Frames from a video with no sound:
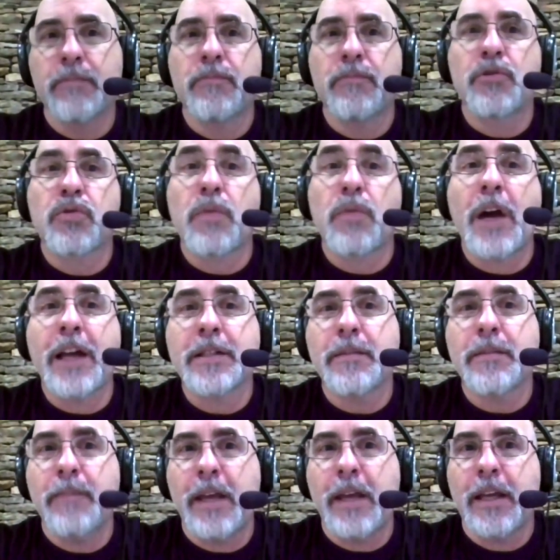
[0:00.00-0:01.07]
trying
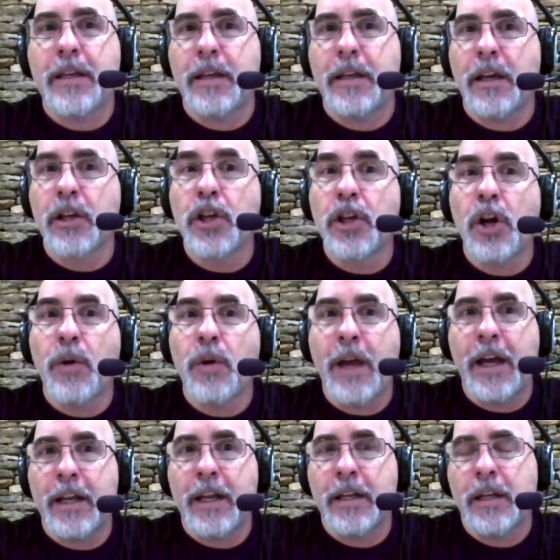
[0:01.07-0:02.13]
to make a go
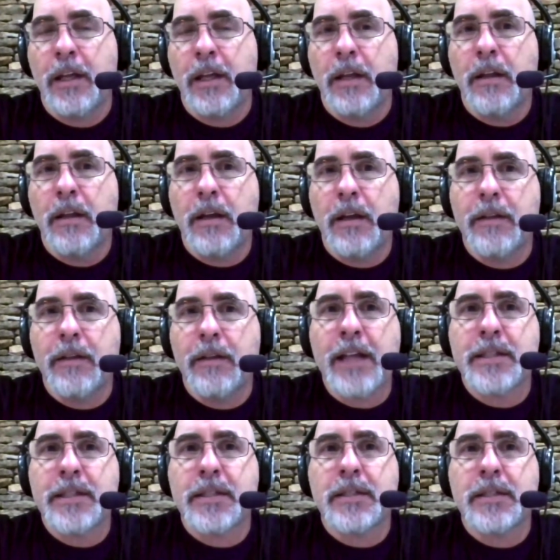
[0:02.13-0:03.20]
at it.
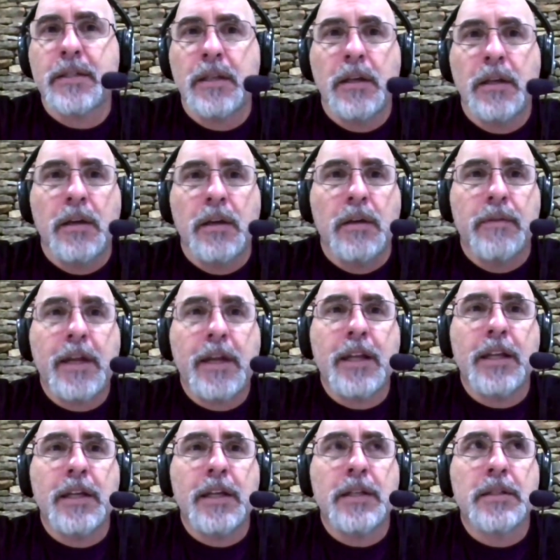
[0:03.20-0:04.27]
That's that
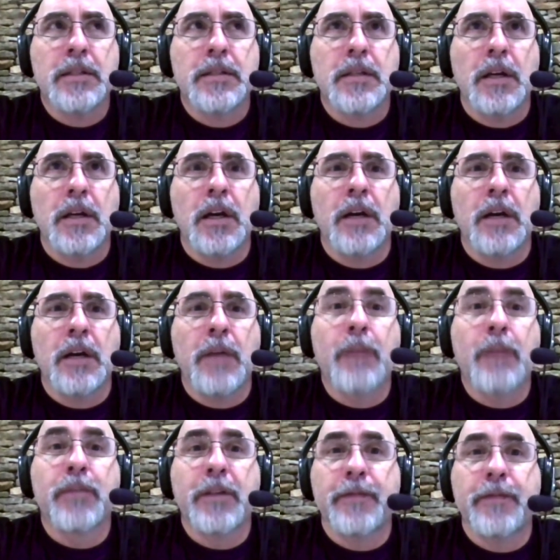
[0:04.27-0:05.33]
is um,
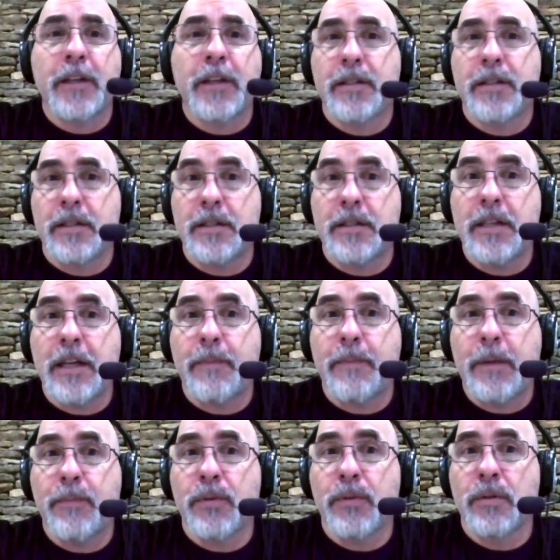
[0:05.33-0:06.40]
uplifting to see
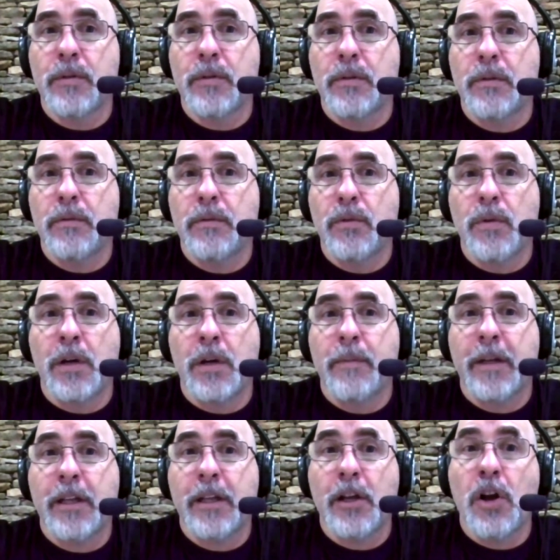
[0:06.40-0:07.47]
people who are
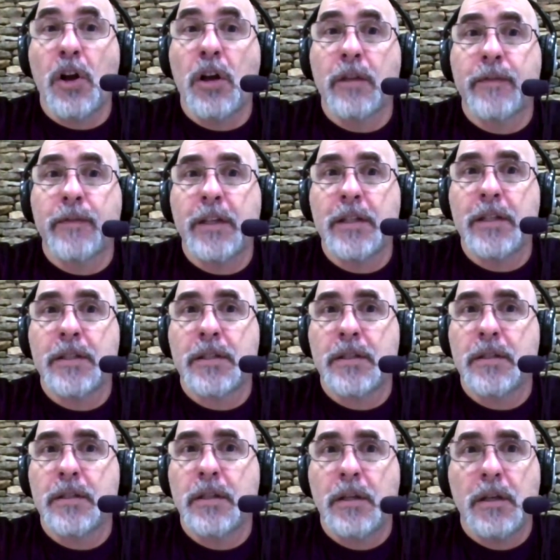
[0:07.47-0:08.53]
making all of
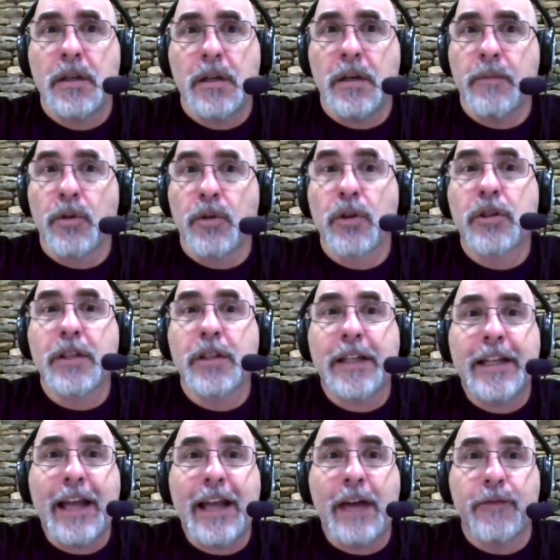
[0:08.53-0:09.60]
these um,
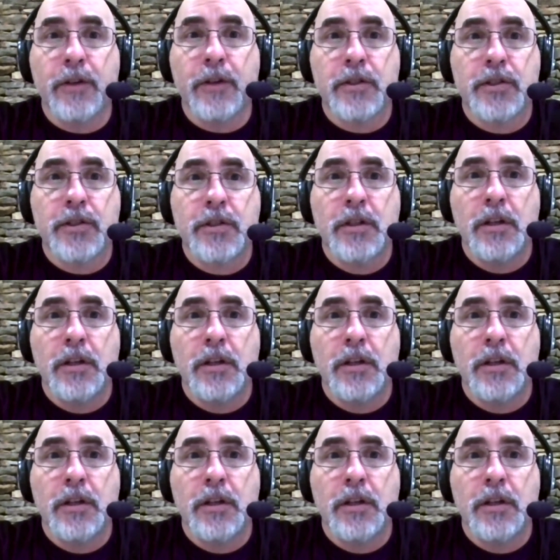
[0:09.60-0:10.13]
Herculean efforts